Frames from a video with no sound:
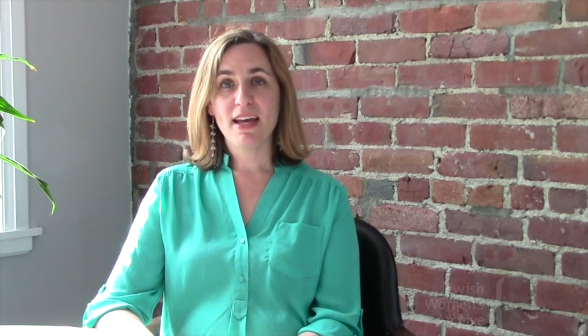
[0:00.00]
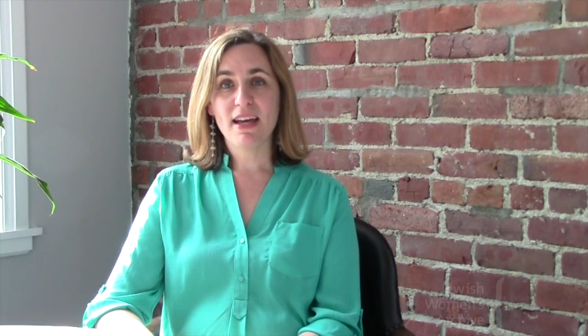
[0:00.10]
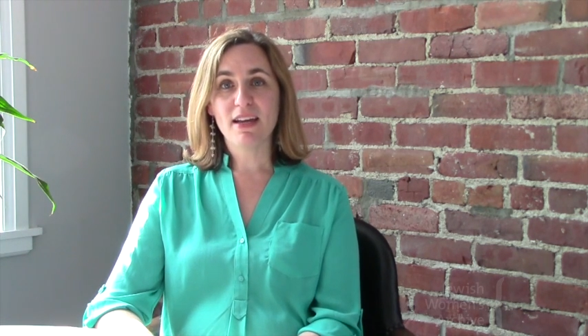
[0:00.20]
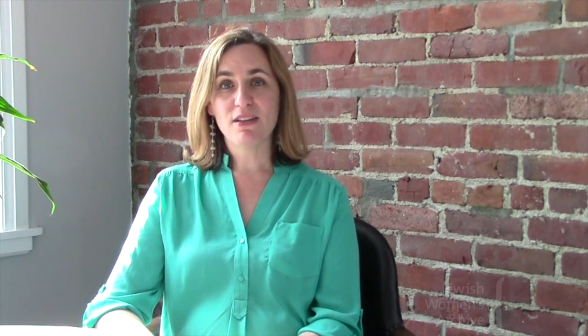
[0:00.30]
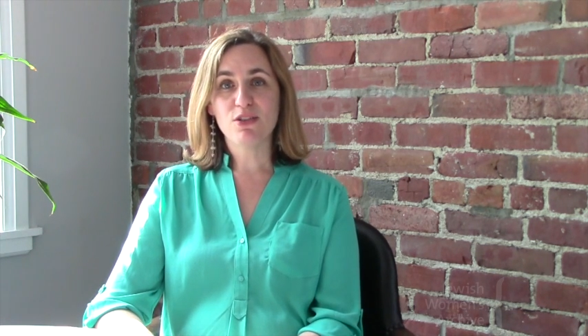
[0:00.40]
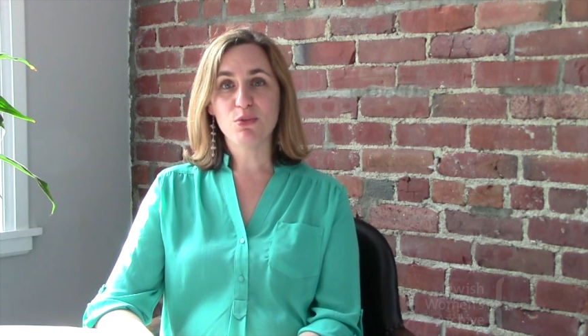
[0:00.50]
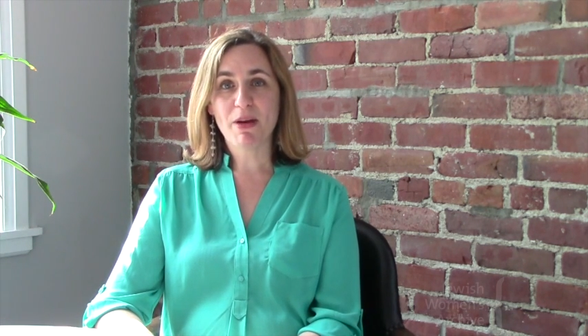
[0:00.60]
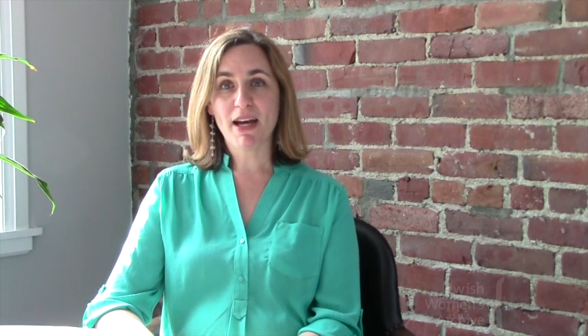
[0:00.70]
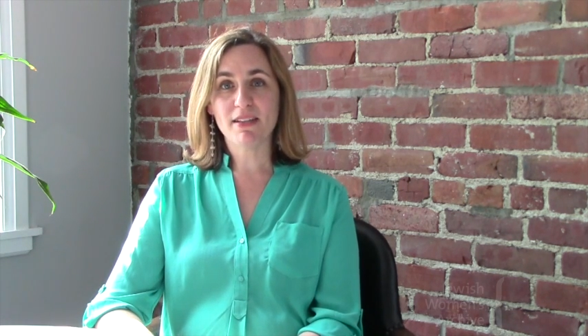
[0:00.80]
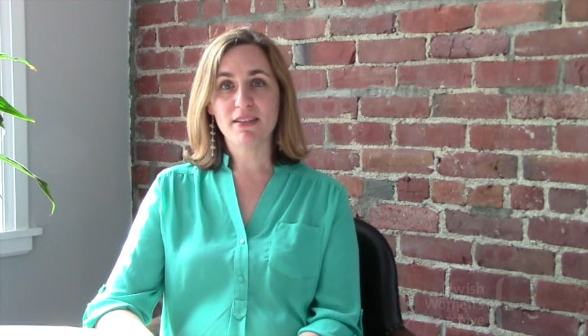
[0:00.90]
and to
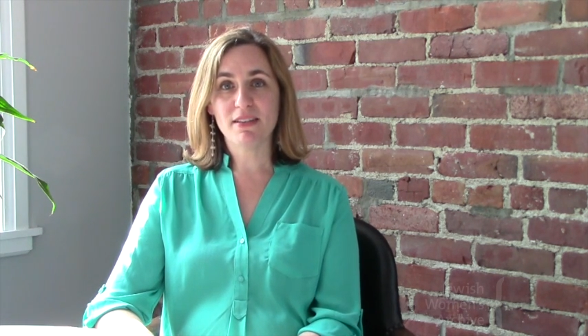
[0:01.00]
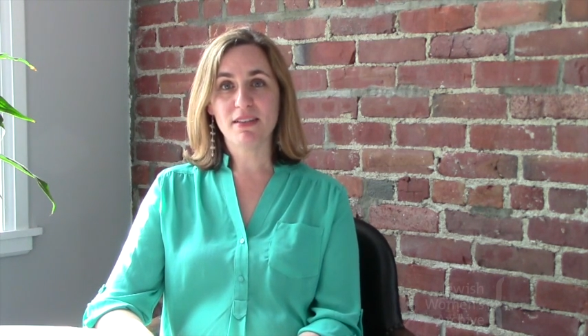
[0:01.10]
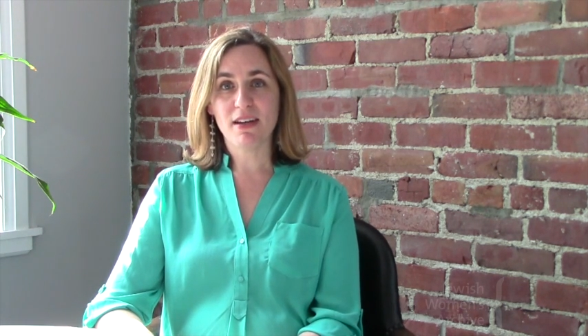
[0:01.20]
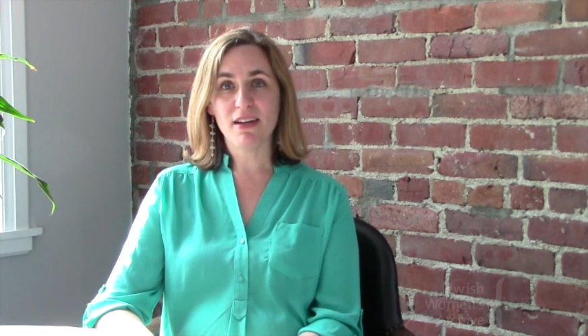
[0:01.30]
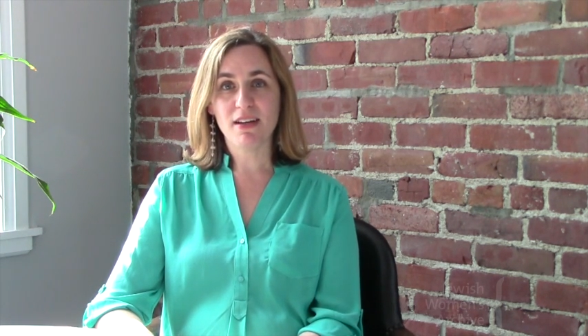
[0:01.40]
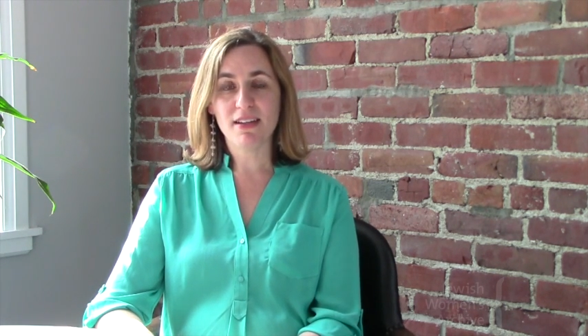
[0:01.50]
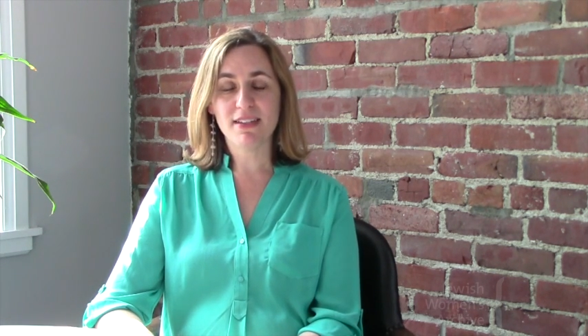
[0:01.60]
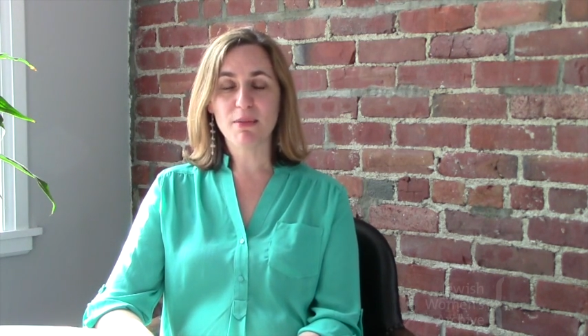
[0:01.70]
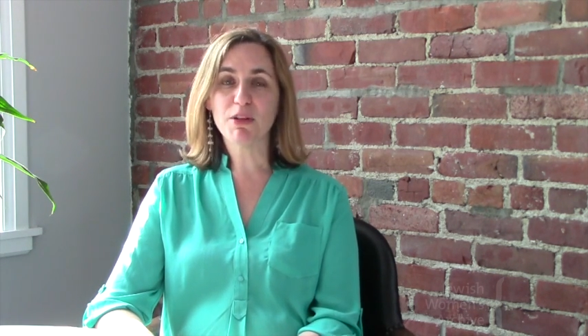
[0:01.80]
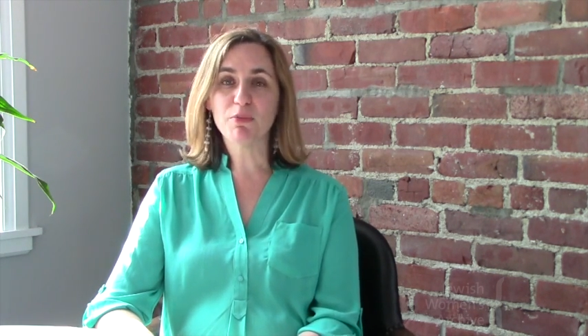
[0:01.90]
pass a
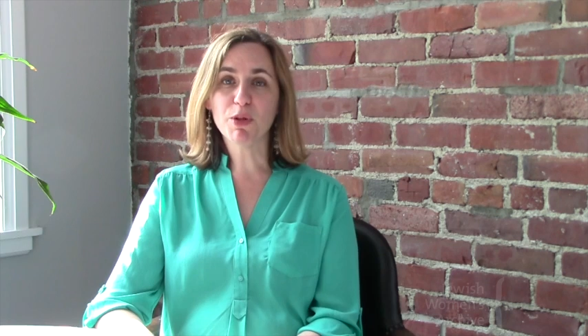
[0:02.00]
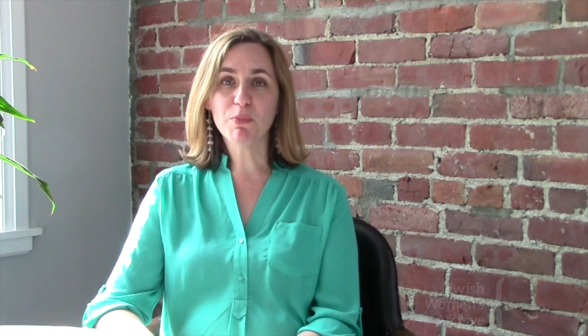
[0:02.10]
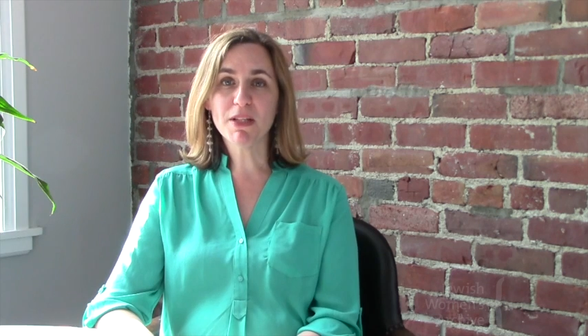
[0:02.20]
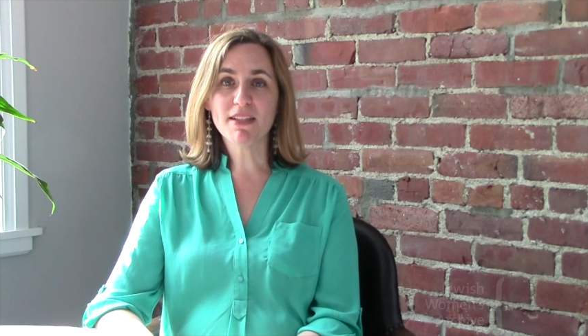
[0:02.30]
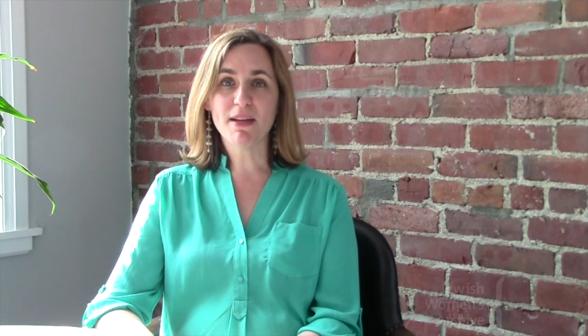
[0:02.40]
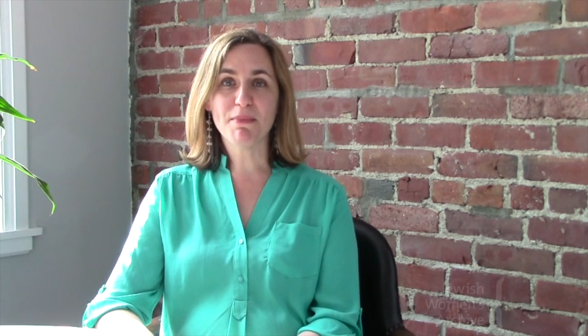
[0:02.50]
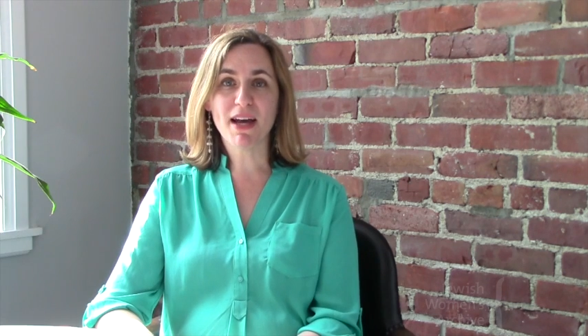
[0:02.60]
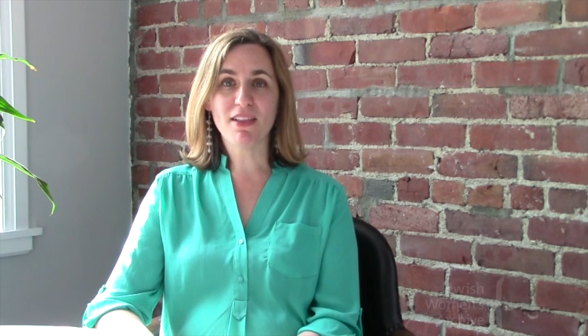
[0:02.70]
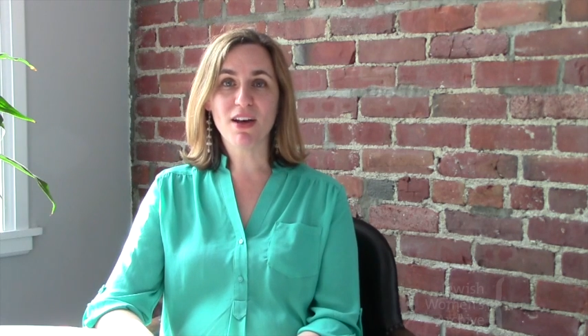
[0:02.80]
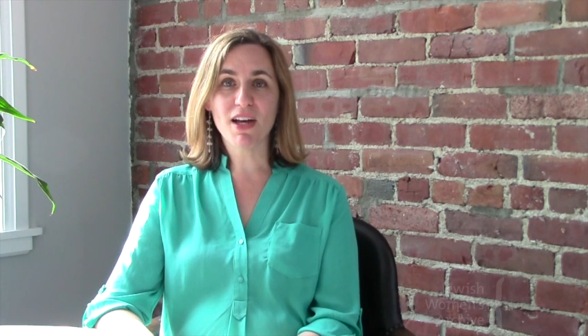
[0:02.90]
statement of purpose and
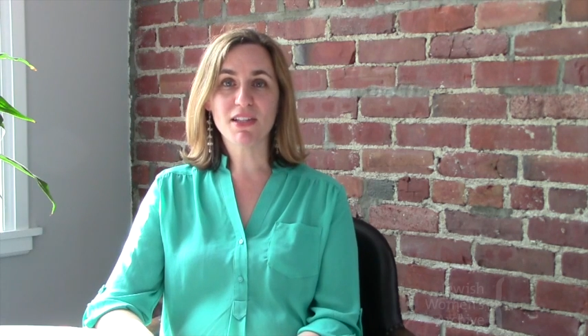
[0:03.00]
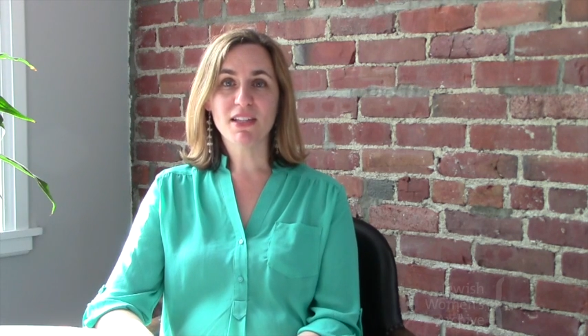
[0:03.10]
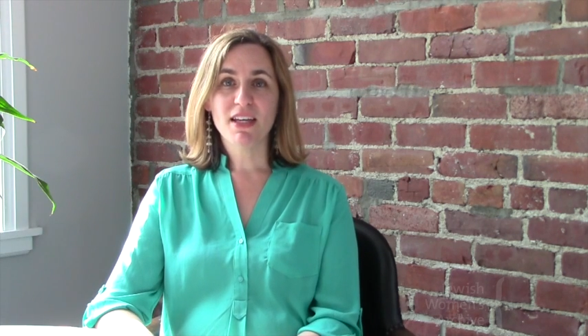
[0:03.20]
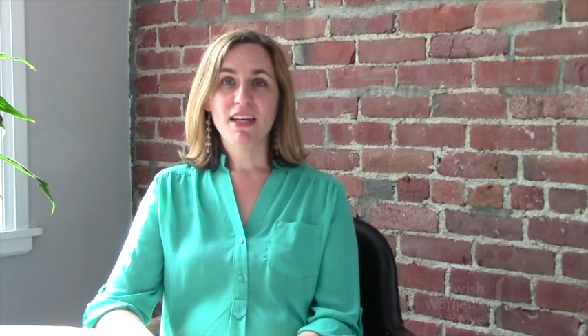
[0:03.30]
bylaws.